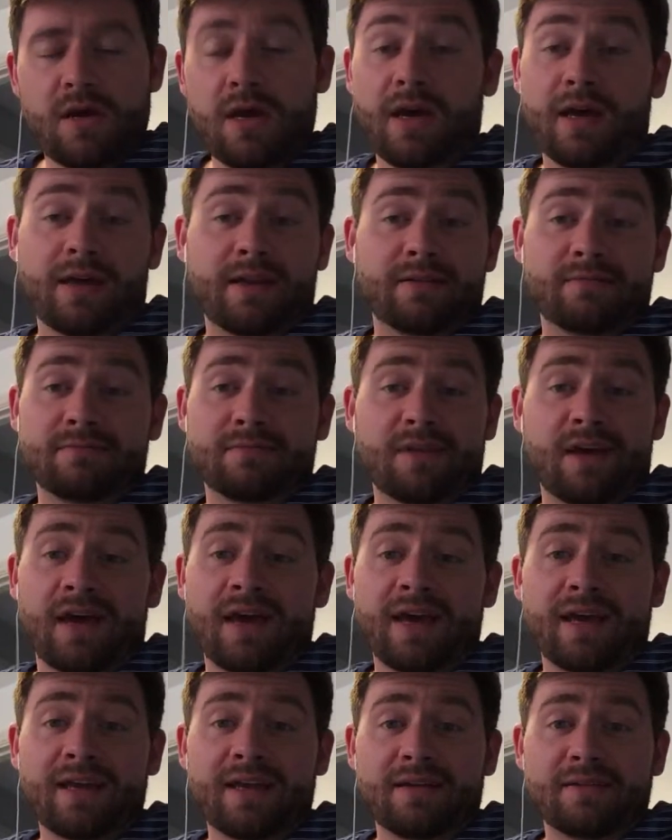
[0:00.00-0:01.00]
And
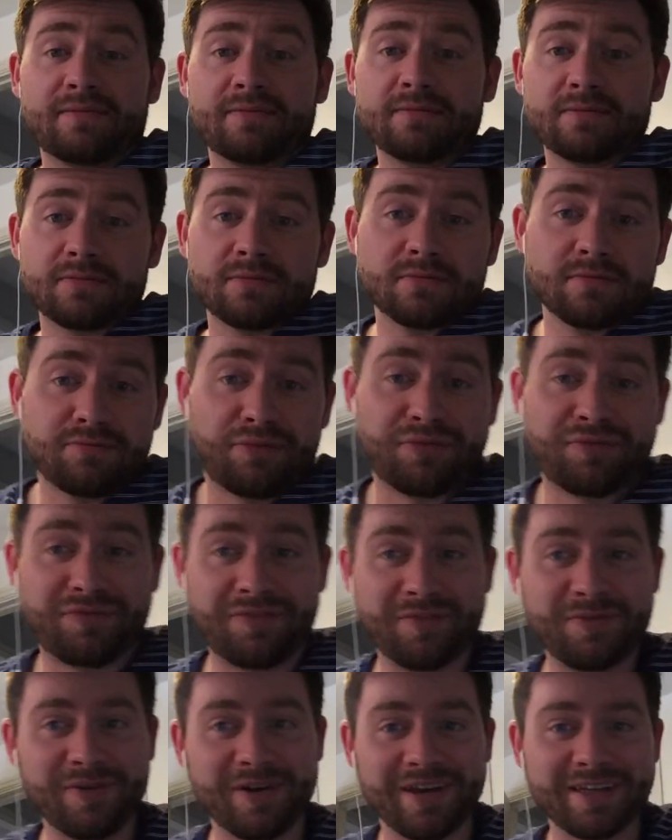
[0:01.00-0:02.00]
I hate it
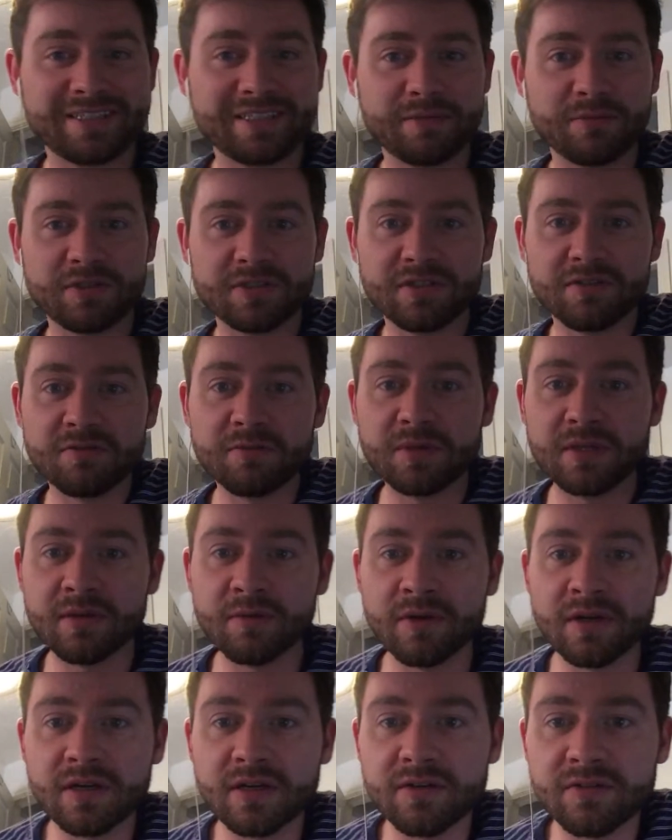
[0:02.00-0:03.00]
when I see myself, but there we
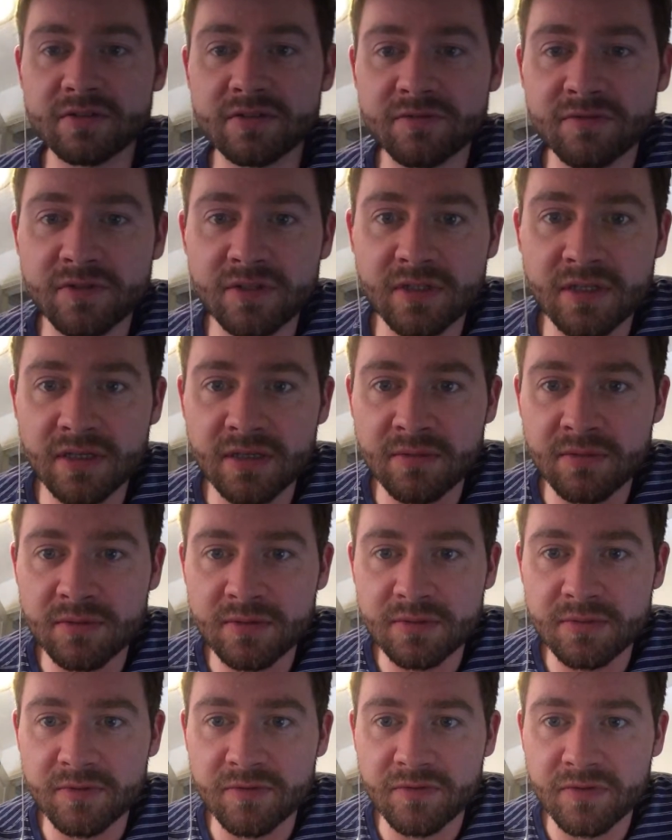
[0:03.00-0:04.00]
are. Watching video game. It's
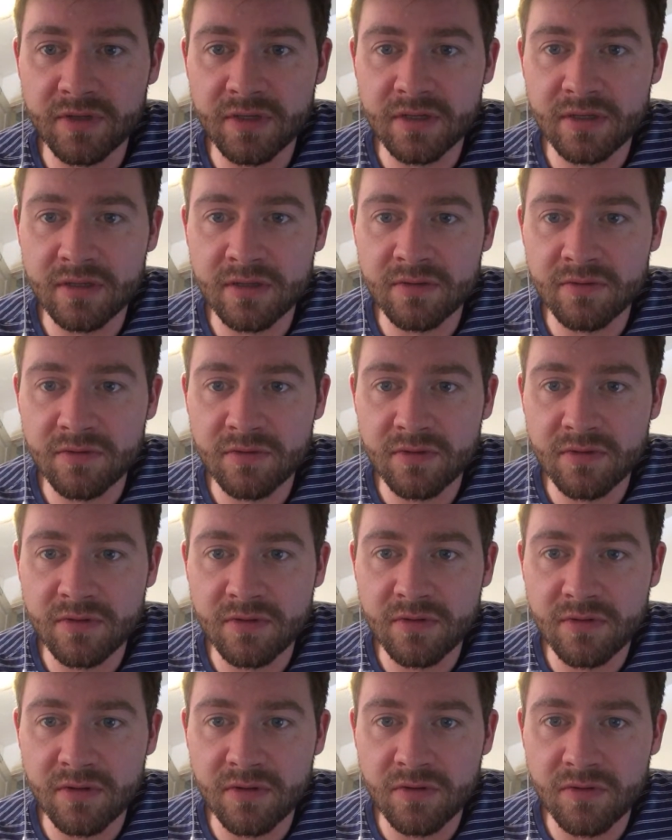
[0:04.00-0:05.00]
been fun
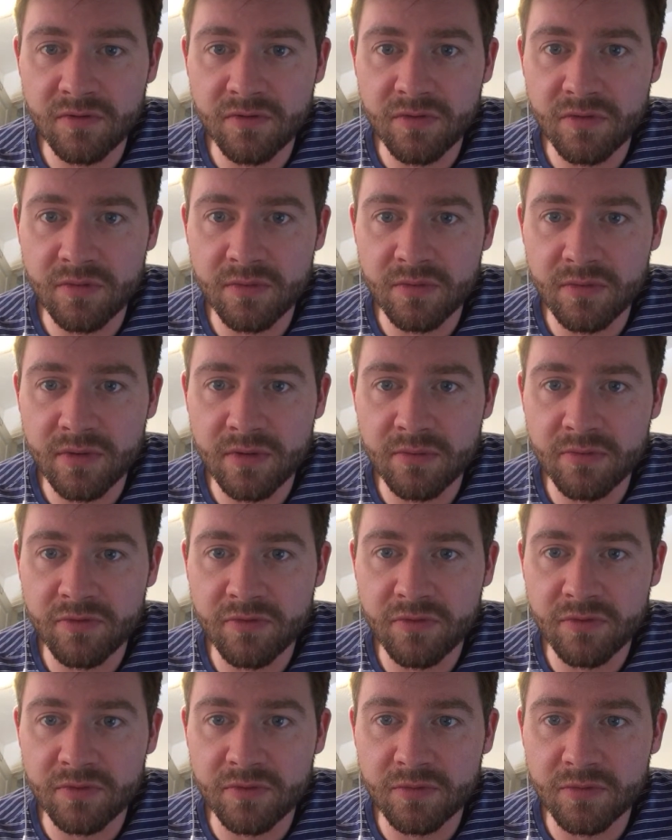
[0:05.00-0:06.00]
though from a
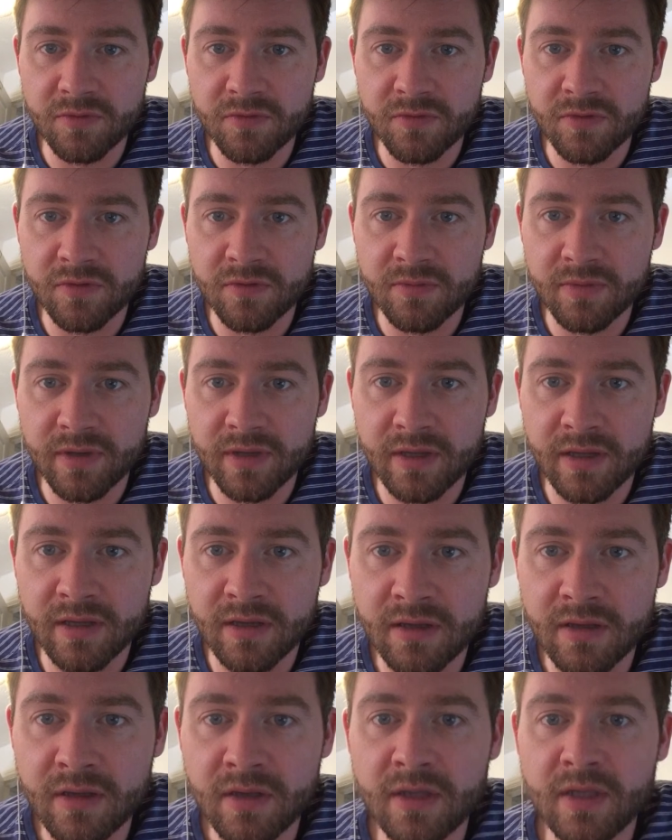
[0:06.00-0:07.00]
performance point of view to play.
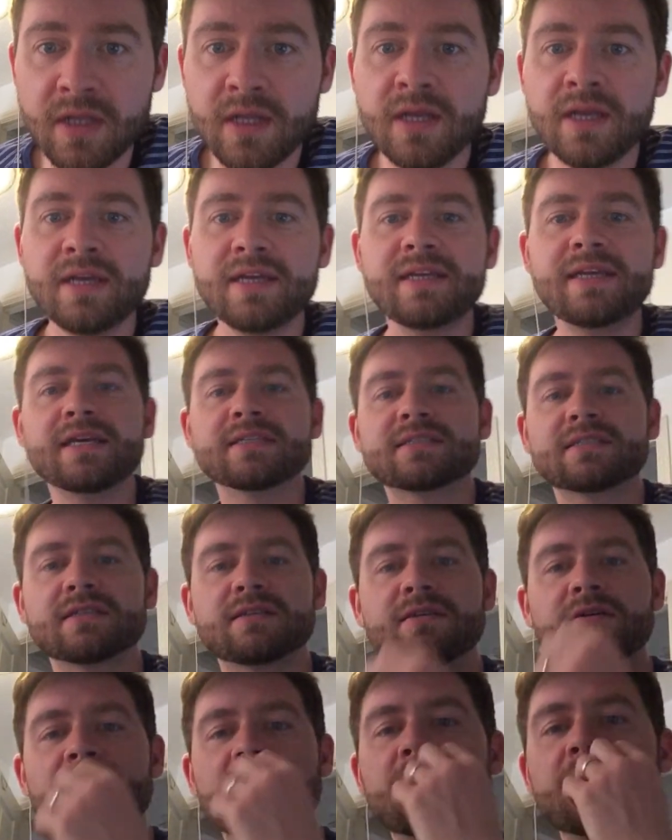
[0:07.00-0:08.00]
Yes and
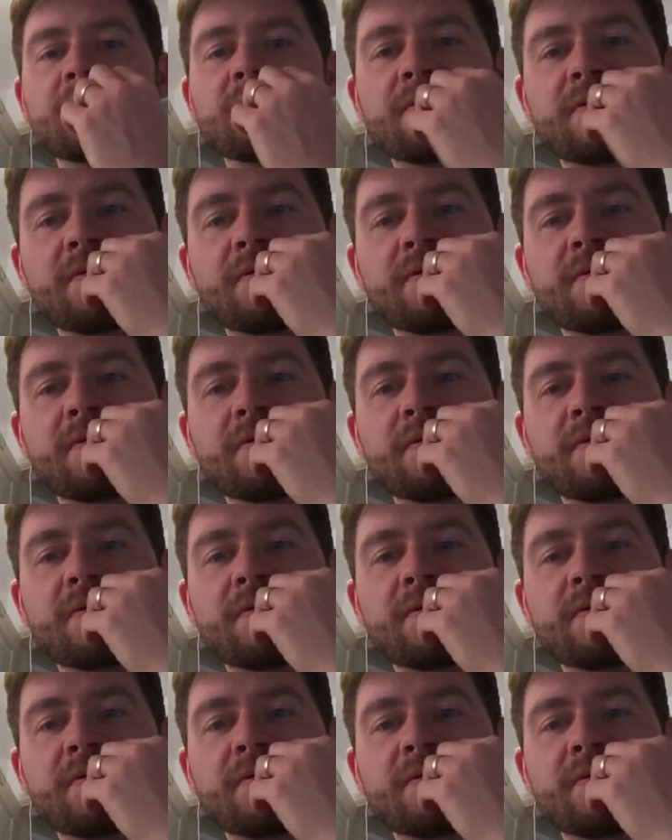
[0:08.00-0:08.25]
no.